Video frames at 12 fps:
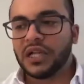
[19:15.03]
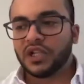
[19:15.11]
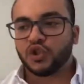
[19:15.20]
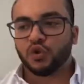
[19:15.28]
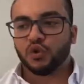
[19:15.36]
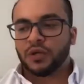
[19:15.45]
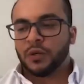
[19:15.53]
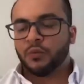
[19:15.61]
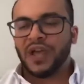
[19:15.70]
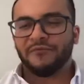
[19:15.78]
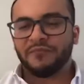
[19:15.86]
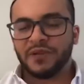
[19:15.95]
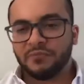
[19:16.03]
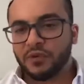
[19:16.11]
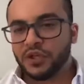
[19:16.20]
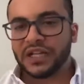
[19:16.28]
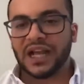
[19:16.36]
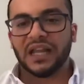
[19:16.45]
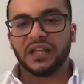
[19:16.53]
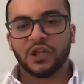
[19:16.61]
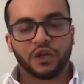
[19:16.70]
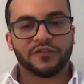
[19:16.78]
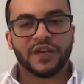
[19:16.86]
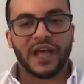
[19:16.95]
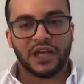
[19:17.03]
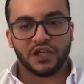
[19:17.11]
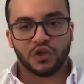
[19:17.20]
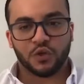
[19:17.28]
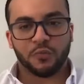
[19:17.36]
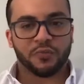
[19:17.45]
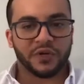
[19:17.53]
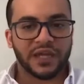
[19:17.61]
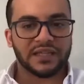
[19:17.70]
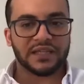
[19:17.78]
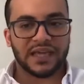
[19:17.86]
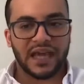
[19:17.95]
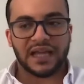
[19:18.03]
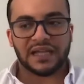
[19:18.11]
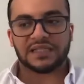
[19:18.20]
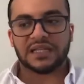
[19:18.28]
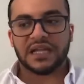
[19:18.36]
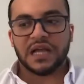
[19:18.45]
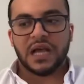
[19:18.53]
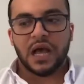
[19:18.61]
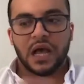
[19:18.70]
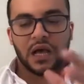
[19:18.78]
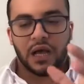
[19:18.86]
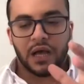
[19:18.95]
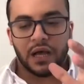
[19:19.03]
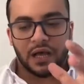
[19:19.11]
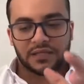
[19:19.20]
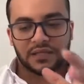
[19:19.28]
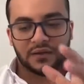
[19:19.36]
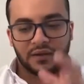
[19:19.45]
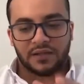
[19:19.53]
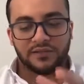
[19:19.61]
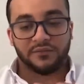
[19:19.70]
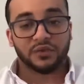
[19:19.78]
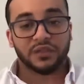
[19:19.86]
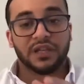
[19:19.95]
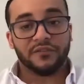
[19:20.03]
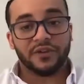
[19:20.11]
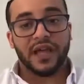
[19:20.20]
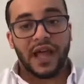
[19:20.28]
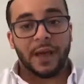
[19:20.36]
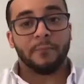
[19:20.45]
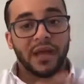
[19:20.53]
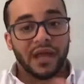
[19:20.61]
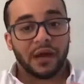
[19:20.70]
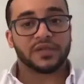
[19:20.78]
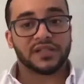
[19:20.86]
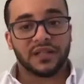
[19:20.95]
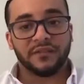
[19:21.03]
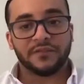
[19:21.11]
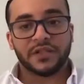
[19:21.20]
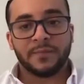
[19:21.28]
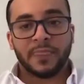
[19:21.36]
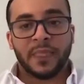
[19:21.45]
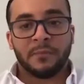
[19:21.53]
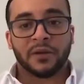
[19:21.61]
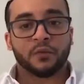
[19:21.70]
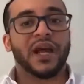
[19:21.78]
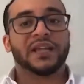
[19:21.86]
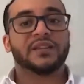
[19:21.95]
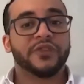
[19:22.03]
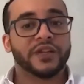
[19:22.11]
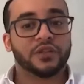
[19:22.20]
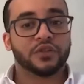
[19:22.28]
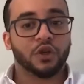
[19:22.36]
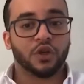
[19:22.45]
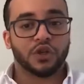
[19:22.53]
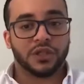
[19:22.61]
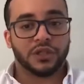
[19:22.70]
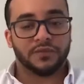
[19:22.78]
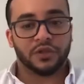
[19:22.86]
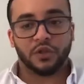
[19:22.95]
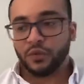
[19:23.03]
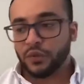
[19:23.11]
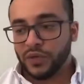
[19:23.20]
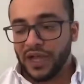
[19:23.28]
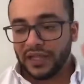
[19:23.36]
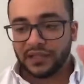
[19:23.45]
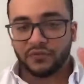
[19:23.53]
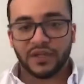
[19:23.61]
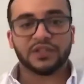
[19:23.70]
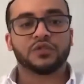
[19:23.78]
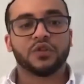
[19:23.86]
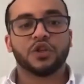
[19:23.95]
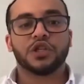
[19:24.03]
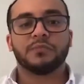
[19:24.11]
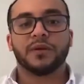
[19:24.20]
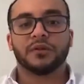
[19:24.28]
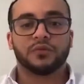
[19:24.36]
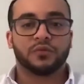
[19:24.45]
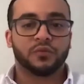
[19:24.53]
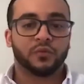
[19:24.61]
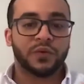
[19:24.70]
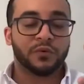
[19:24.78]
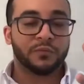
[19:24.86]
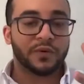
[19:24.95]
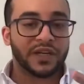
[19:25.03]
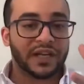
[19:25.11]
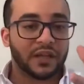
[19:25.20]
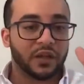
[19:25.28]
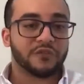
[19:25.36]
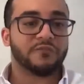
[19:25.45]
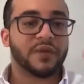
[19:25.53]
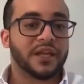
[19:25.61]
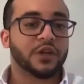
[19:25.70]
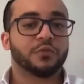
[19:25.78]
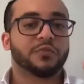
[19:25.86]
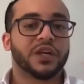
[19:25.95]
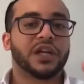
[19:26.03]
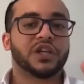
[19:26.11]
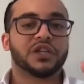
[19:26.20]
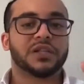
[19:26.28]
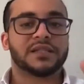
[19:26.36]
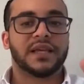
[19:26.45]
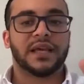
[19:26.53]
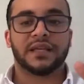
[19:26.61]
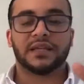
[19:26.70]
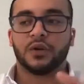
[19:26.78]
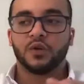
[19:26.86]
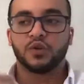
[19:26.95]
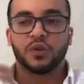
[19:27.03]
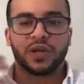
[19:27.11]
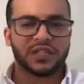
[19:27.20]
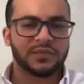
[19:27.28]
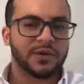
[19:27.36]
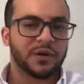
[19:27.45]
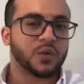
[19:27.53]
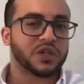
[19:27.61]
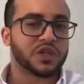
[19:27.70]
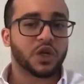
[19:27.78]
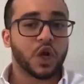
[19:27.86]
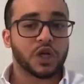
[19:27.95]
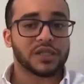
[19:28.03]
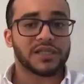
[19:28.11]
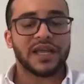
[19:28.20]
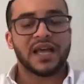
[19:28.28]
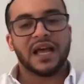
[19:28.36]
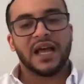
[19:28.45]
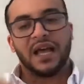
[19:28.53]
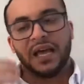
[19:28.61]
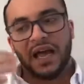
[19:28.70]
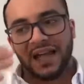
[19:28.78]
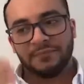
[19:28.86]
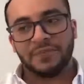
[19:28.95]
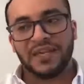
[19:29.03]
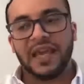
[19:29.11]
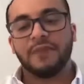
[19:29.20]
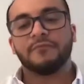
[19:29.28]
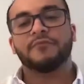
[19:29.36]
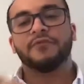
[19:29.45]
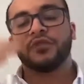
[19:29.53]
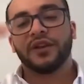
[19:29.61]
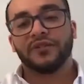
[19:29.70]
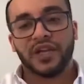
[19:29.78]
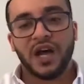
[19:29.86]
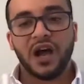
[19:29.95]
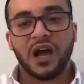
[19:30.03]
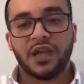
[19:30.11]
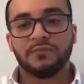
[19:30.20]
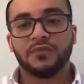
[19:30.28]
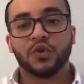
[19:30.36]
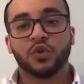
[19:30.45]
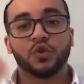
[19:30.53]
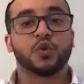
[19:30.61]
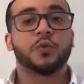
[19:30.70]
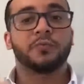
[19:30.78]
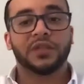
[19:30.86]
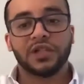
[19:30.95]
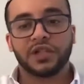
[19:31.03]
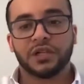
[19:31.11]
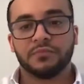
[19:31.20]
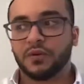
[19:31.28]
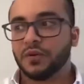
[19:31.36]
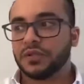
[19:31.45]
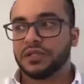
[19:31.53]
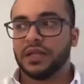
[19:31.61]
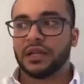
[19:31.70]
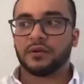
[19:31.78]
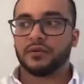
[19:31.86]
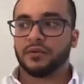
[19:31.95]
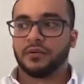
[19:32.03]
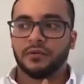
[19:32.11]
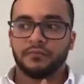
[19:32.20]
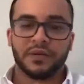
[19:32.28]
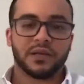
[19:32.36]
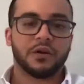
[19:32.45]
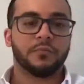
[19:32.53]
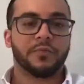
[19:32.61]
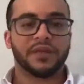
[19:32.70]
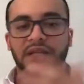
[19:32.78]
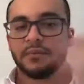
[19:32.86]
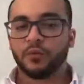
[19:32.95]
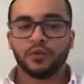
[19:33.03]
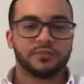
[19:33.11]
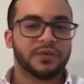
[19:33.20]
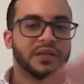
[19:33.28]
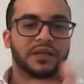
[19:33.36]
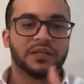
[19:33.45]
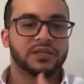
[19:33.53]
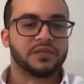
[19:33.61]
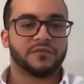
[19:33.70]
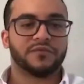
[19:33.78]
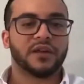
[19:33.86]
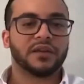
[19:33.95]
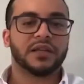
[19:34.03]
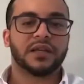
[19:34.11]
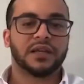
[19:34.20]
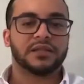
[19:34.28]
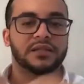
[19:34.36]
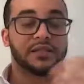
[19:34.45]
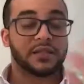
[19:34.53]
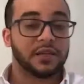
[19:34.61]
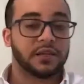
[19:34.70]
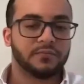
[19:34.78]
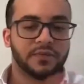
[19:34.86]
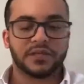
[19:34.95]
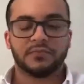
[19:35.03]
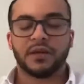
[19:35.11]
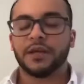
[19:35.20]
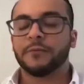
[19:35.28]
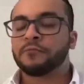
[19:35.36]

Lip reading: So we have been burning a lot of cash operating as a food delivery app by ourselves. But we had great technology. You know, we had a great technology, but we were burning a lot of money in operations, and also customer acquisition cost had became very, very high due to competition, because like big companies coming with millions of funding and they spend the money.